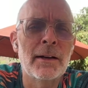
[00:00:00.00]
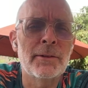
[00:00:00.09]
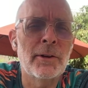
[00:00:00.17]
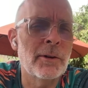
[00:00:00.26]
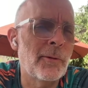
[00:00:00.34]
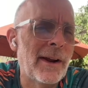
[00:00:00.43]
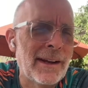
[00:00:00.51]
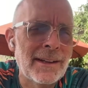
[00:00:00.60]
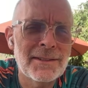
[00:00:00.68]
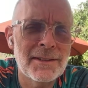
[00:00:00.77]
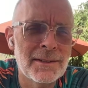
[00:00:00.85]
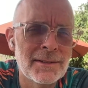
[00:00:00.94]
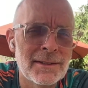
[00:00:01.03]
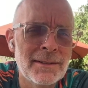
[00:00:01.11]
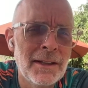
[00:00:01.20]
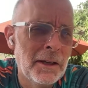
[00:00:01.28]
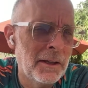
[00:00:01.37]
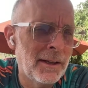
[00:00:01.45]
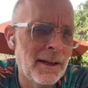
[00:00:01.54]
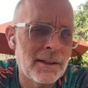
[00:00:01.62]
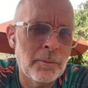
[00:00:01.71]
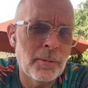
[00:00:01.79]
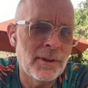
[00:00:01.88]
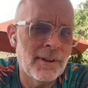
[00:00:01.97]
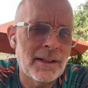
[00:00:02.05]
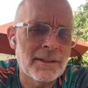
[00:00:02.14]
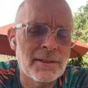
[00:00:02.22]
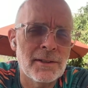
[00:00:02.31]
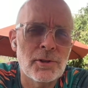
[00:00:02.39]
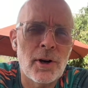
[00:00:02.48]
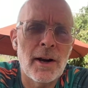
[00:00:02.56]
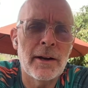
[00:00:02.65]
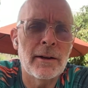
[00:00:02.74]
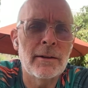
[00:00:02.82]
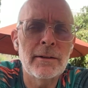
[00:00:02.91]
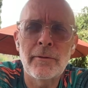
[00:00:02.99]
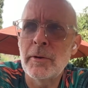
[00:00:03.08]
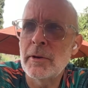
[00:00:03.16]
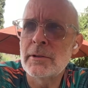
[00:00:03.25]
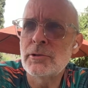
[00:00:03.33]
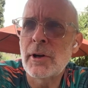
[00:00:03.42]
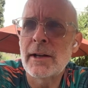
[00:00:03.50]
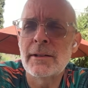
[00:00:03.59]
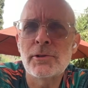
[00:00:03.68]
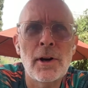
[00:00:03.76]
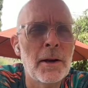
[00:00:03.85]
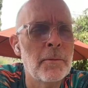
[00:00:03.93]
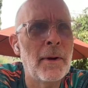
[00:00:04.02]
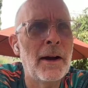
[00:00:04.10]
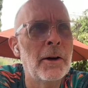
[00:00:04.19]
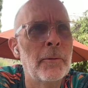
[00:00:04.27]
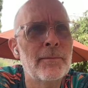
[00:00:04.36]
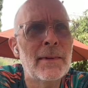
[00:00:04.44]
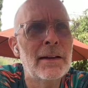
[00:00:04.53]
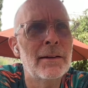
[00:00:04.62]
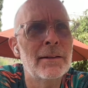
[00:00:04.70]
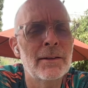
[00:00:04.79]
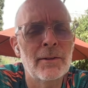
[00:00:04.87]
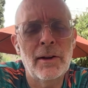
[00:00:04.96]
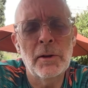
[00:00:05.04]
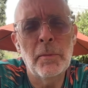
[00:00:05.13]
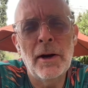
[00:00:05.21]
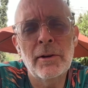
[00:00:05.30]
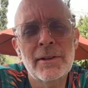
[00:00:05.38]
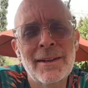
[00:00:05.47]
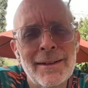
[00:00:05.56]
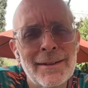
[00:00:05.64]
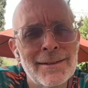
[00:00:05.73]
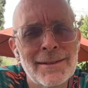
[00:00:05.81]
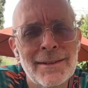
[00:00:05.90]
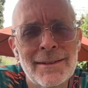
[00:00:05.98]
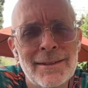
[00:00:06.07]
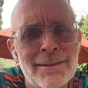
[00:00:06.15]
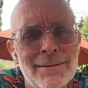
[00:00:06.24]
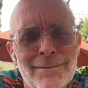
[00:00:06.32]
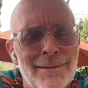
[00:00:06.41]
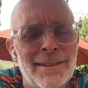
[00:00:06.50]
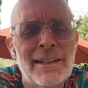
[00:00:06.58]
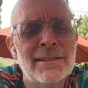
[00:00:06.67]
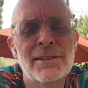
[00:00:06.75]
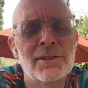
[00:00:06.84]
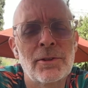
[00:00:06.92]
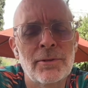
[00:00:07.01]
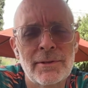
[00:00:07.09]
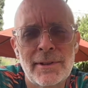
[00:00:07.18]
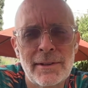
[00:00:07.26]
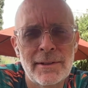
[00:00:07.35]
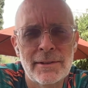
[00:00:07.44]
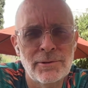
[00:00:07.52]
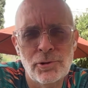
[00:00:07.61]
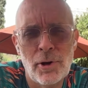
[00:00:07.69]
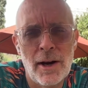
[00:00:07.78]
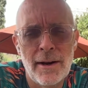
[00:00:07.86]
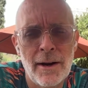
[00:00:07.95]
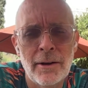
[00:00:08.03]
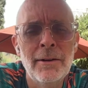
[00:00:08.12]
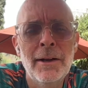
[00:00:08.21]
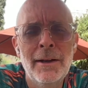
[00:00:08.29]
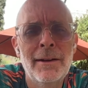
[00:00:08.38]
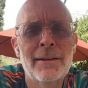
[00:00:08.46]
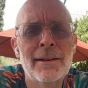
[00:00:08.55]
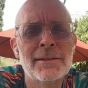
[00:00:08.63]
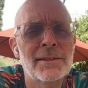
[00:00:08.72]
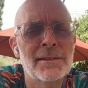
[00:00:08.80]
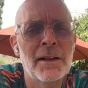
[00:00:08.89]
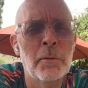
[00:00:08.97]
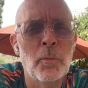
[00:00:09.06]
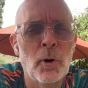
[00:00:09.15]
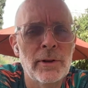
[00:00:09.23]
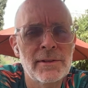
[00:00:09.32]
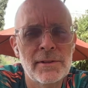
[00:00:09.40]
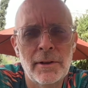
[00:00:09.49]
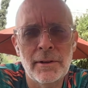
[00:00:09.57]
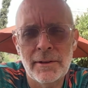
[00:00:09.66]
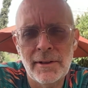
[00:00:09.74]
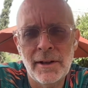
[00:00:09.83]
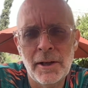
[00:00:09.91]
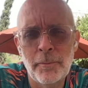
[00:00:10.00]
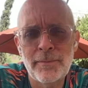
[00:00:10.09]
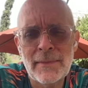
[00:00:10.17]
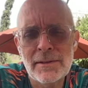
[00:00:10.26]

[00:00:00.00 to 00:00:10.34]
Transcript: During the rainy season, you have to put things in a dryer. If you try to dry them out, on the balcony, they just don't dry out. They just stay moist all the time.